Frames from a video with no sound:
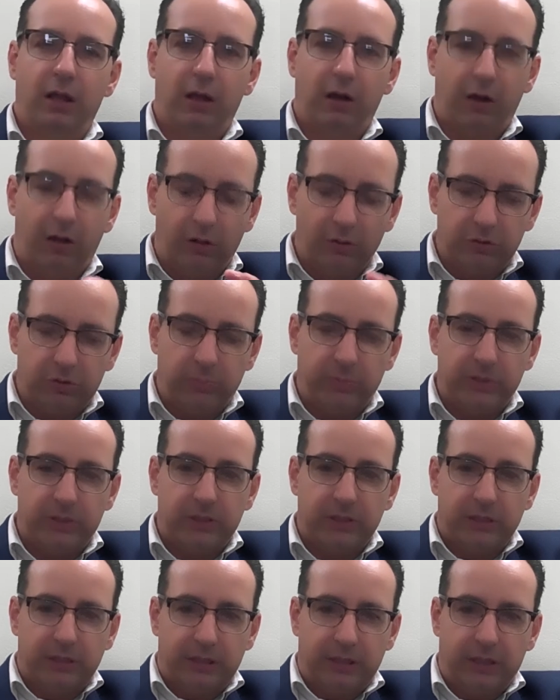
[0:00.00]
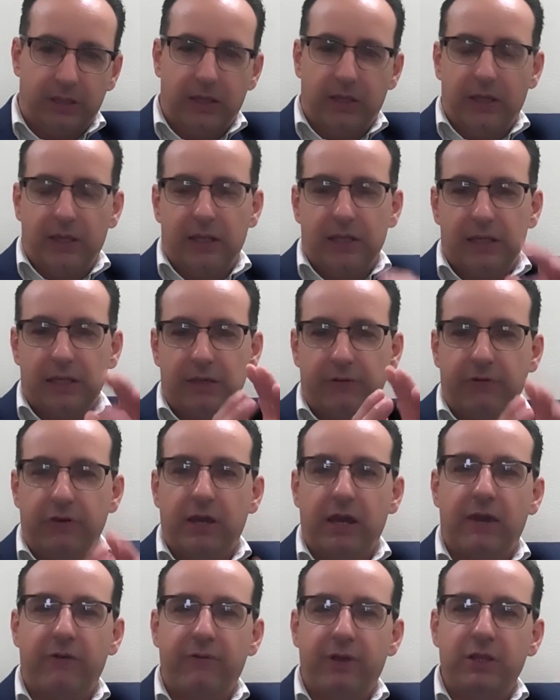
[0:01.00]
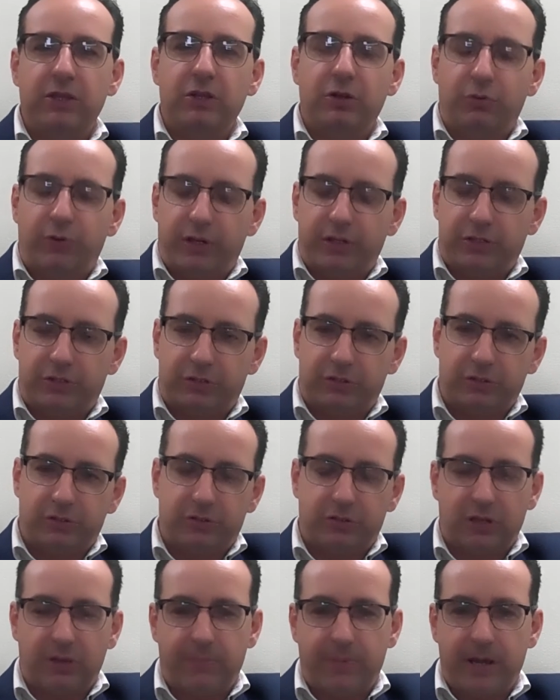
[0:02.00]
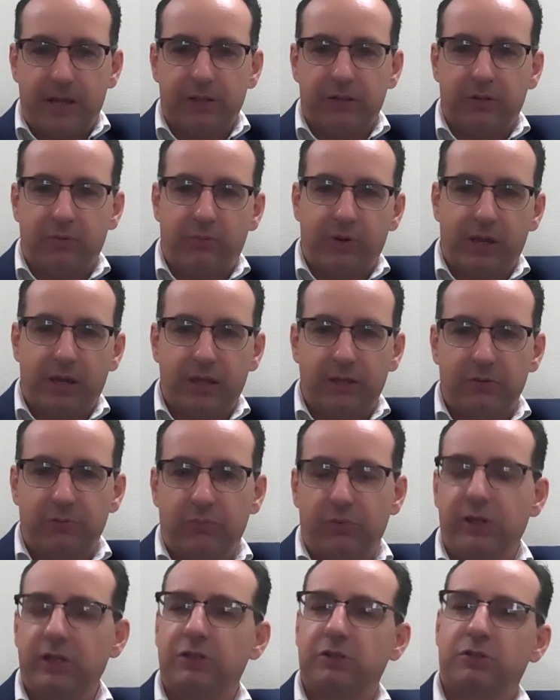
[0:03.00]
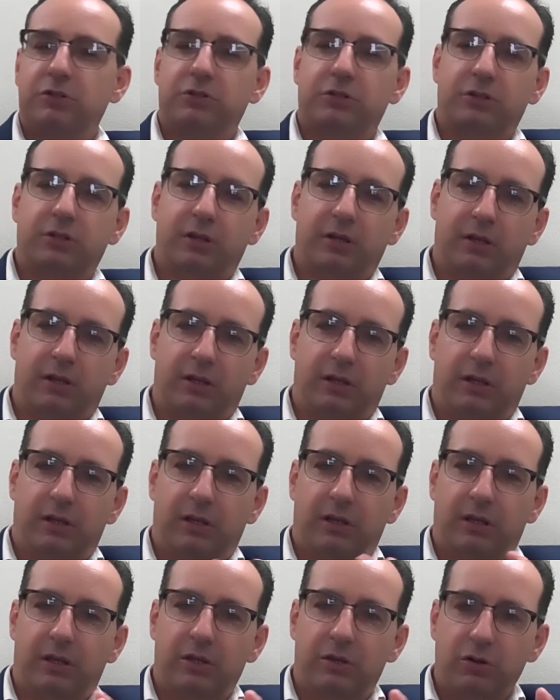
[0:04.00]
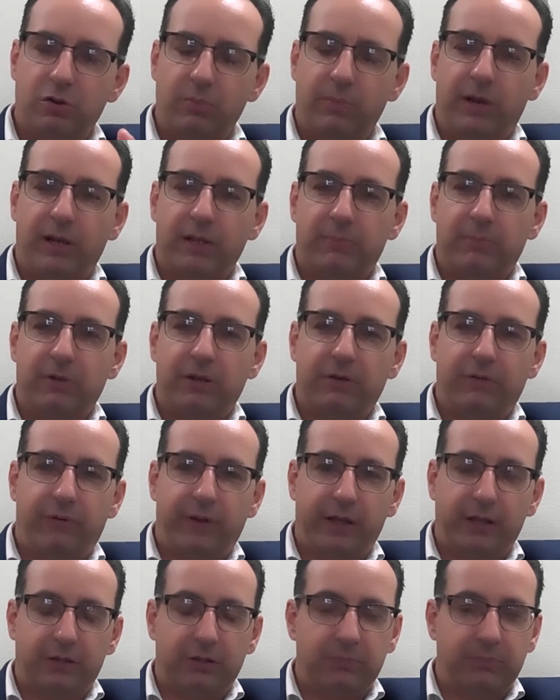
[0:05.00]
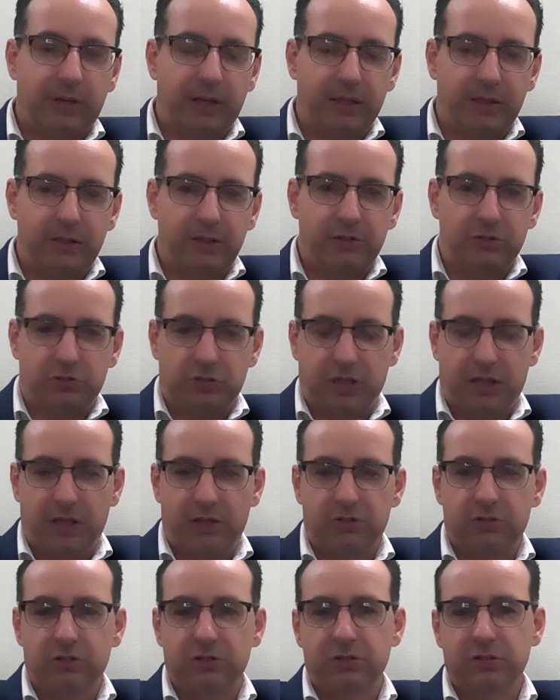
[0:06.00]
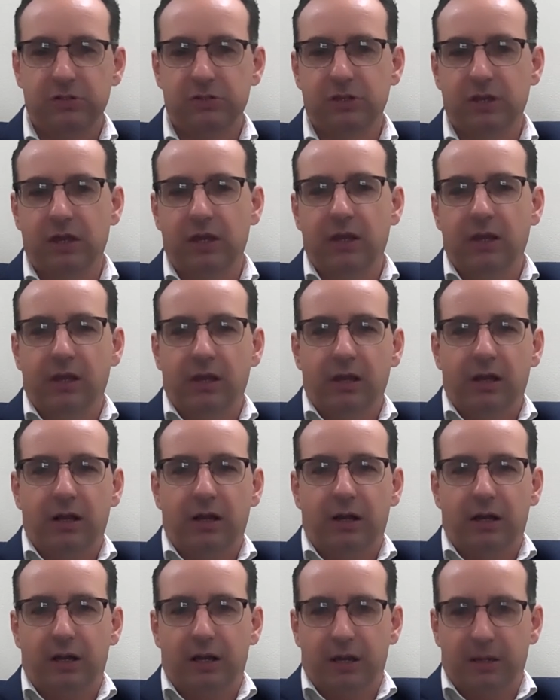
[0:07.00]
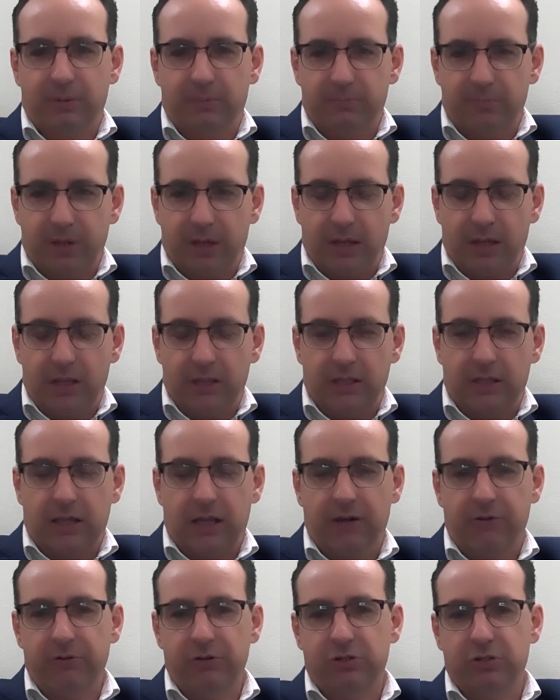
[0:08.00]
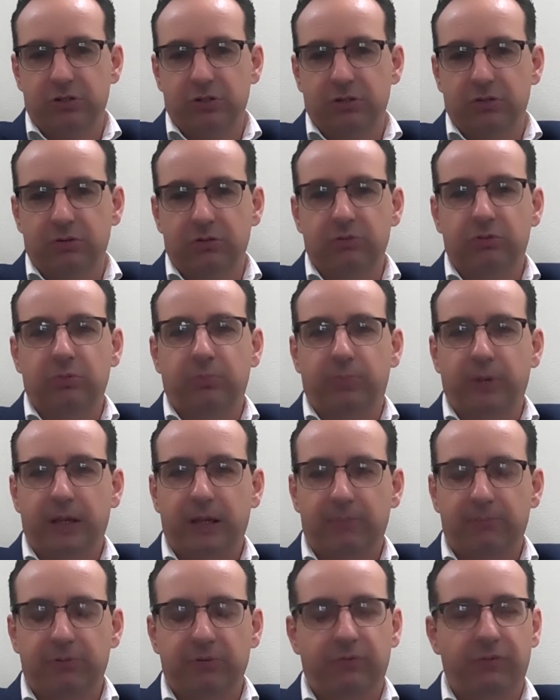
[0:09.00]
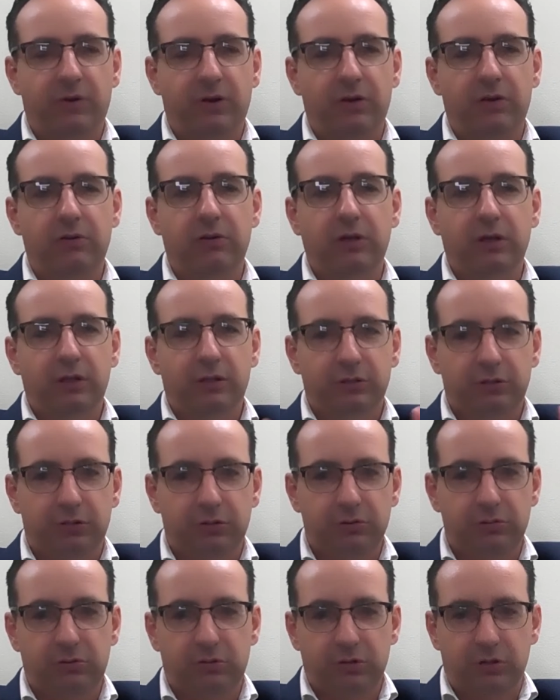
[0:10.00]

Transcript: Ultimately, if you have any questions about the way in which you might be affected by these changes, I'm encouraging you to pick up the phone, to